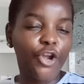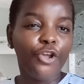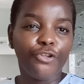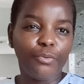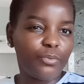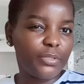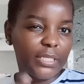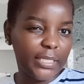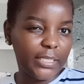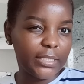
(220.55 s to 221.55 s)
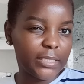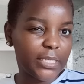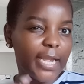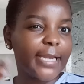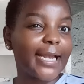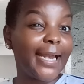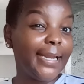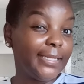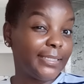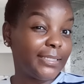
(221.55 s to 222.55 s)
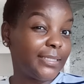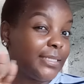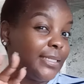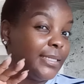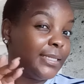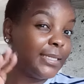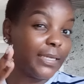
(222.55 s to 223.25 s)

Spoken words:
you would eat at least